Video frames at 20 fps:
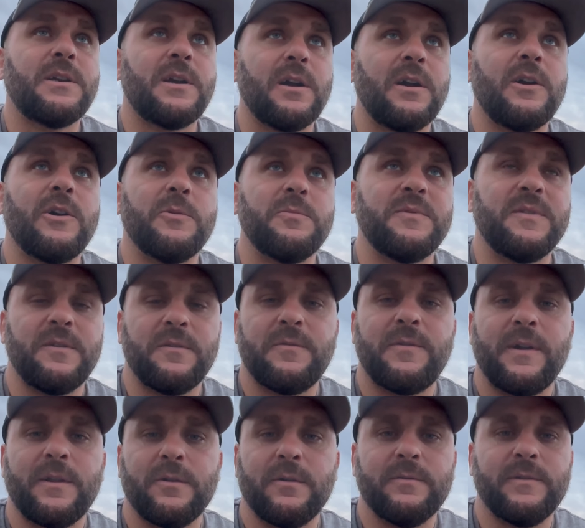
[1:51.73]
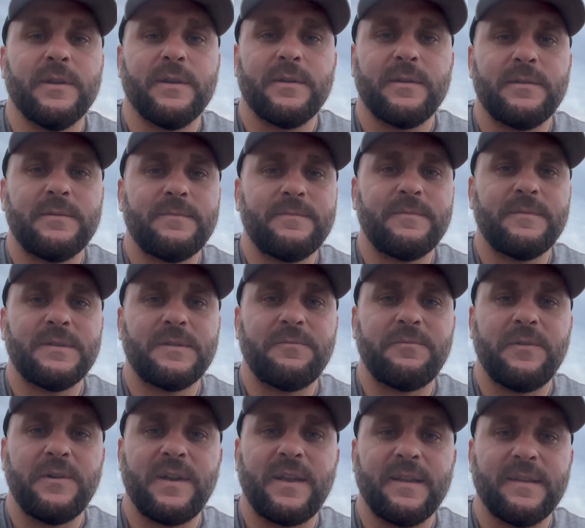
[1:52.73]
curbs in front of the
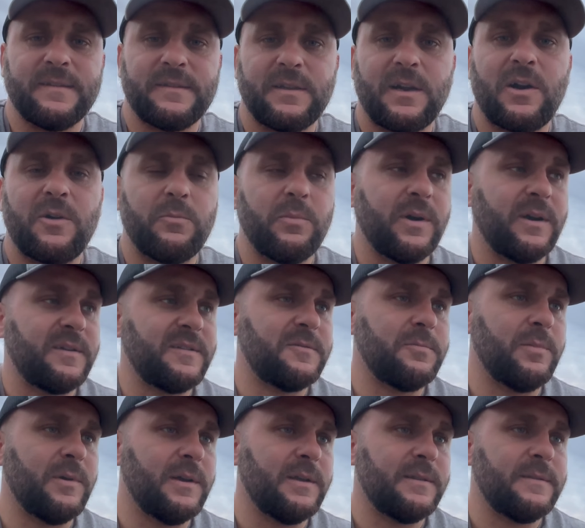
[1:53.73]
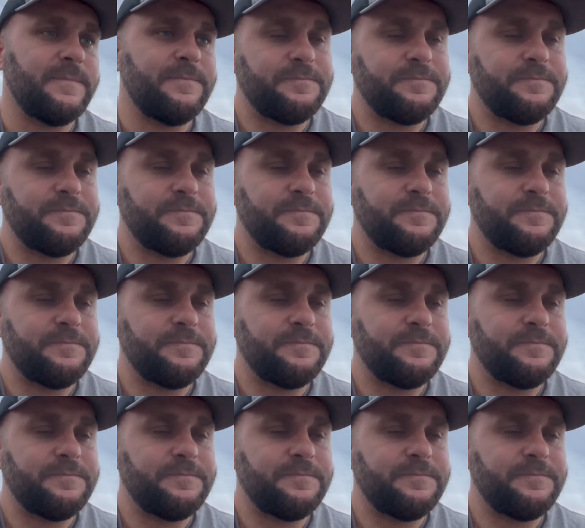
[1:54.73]
freaking Starbucks, but